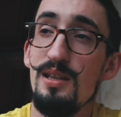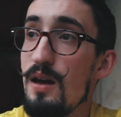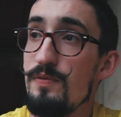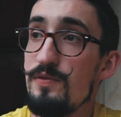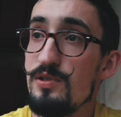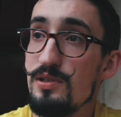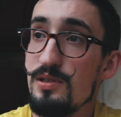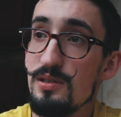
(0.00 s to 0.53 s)

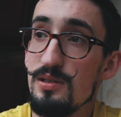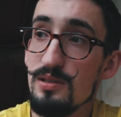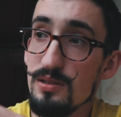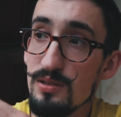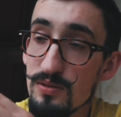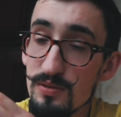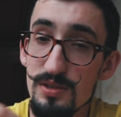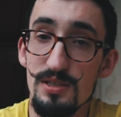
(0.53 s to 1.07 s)
After
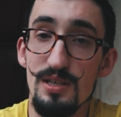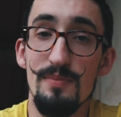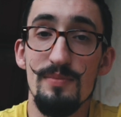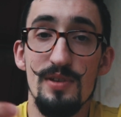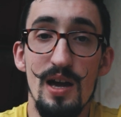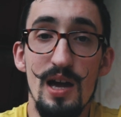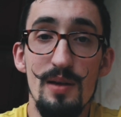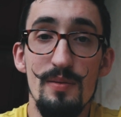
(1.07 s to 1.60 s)
some
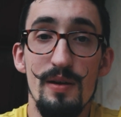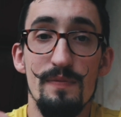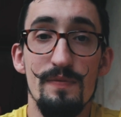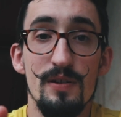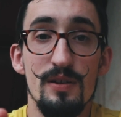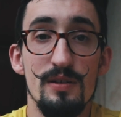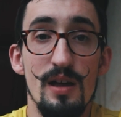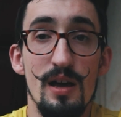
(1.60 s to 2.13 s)
time, I
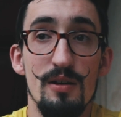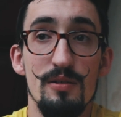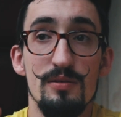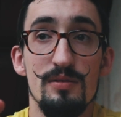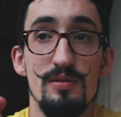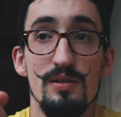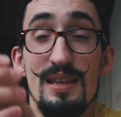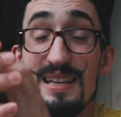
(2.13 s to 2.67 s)
figured out
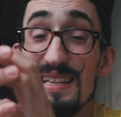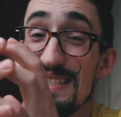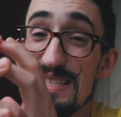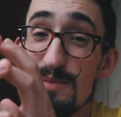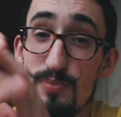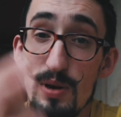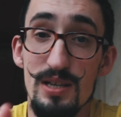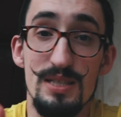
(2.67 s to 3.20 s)
that
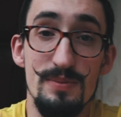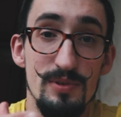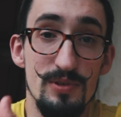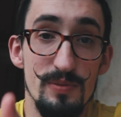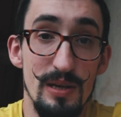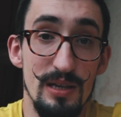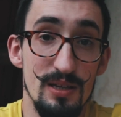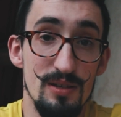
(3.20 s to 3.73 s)
it's possible
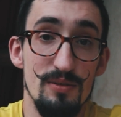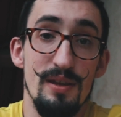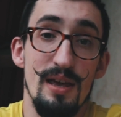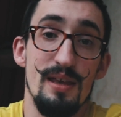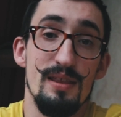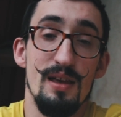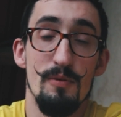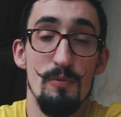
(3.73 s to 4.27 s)
to make it
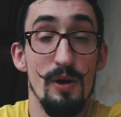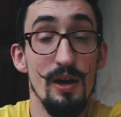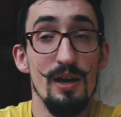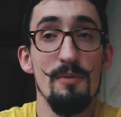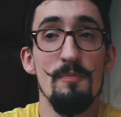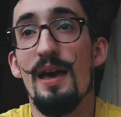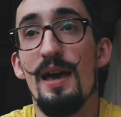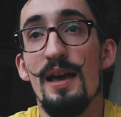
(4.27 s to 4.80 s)
today that
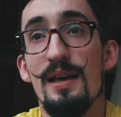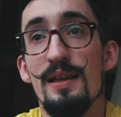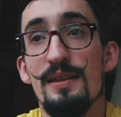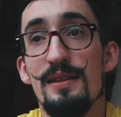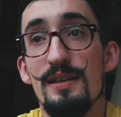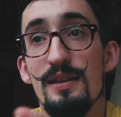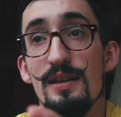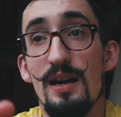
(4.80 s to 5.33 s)
way,
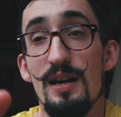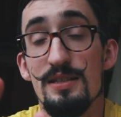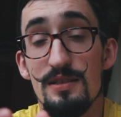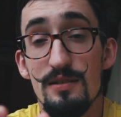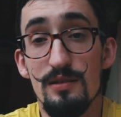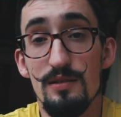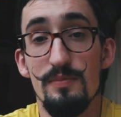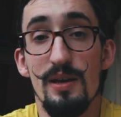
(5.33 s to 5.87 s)
and I
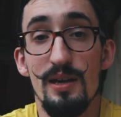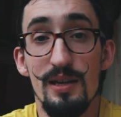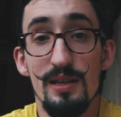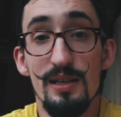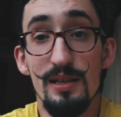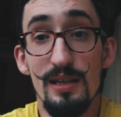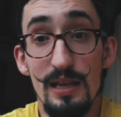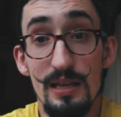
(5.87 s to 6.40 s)
started
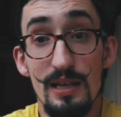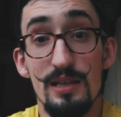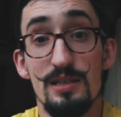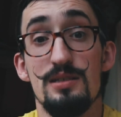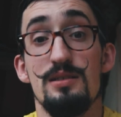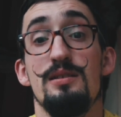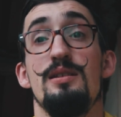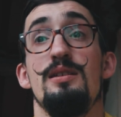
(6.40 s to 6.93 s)
making it and
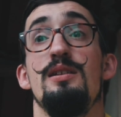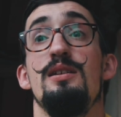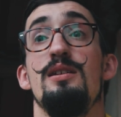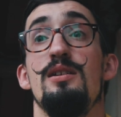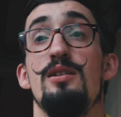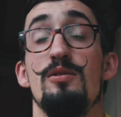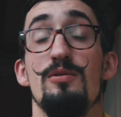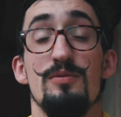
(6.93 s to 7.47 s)

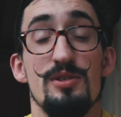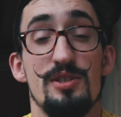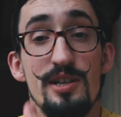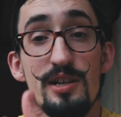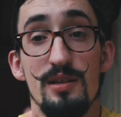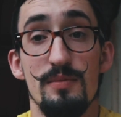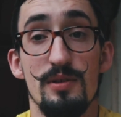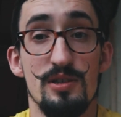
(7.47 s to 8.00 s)
actually sharing